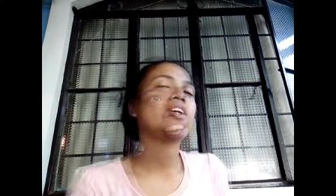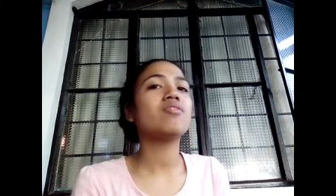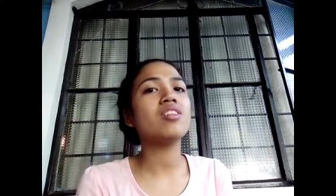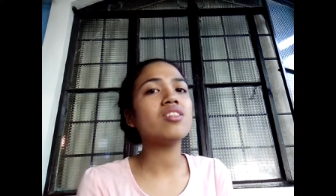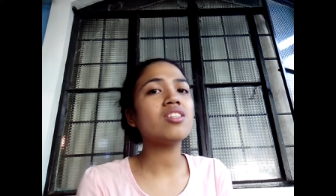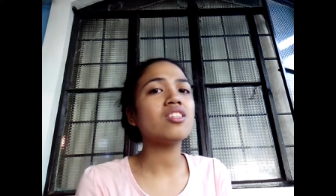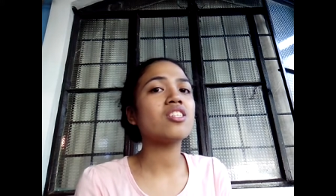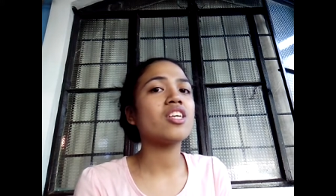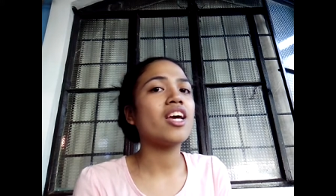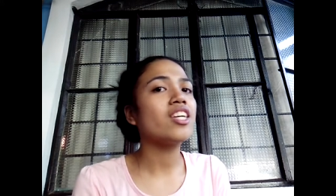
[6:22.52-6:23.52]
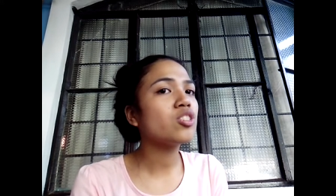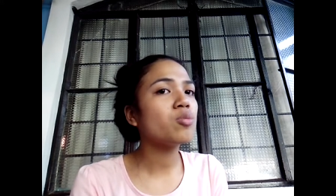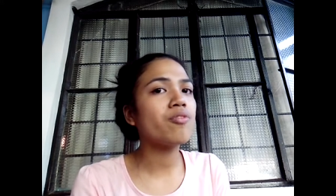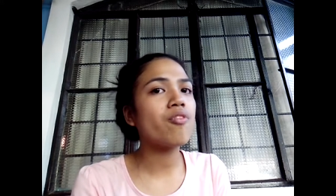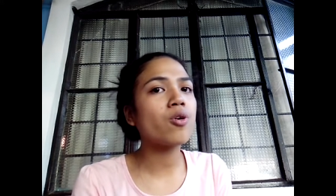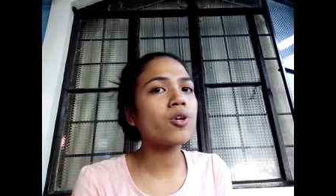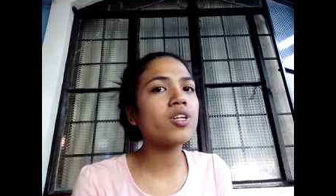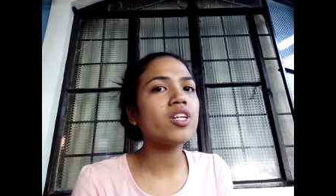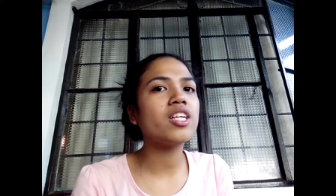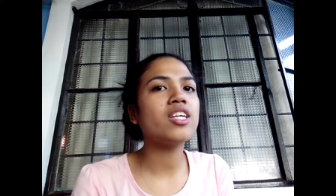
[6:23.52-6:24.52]
I've done this sketch
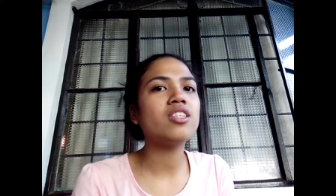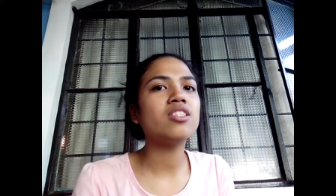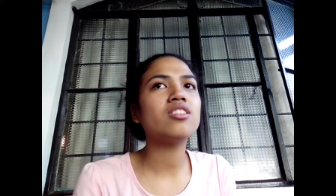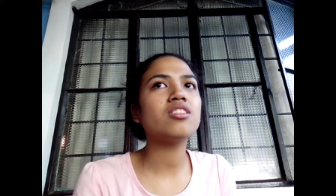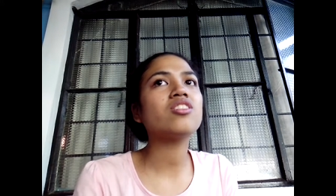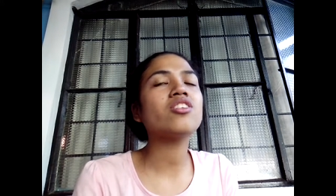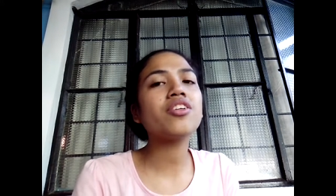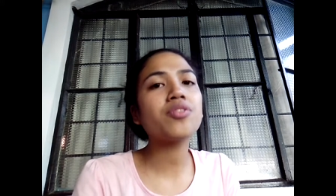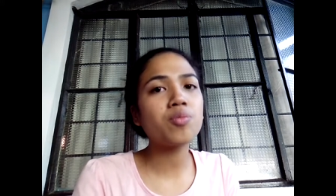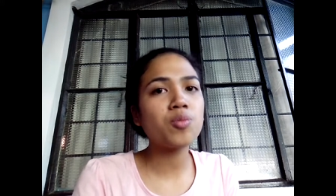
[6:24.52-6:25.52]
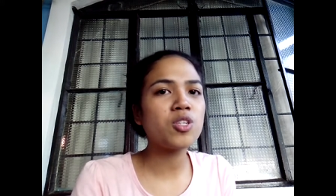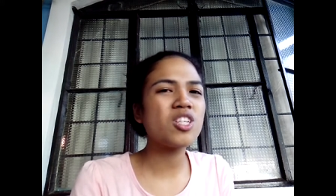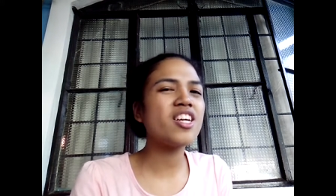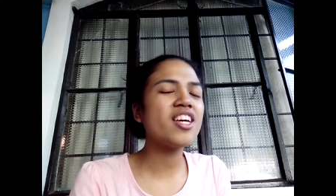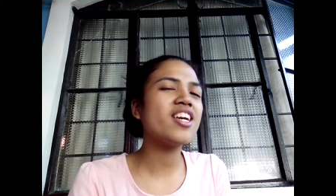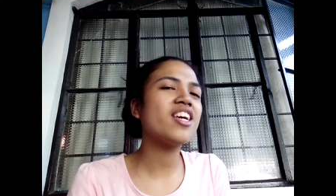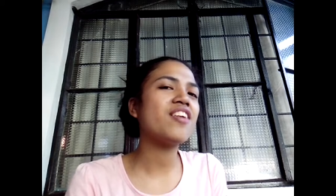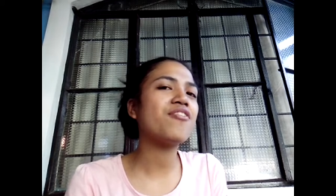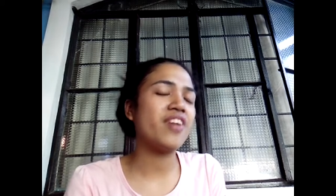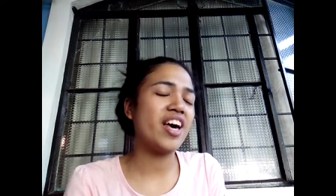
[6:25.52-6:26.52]
before and it turned out
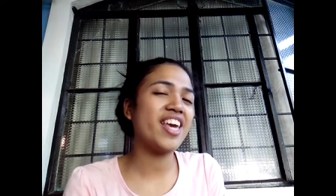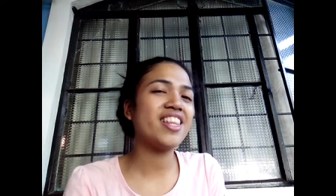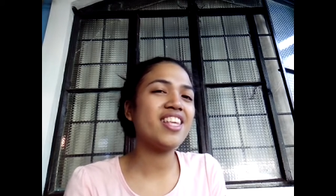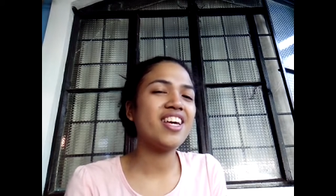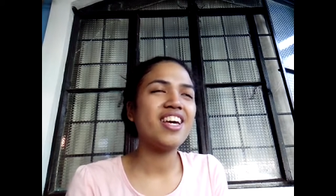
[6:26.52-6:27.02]
pretty fine.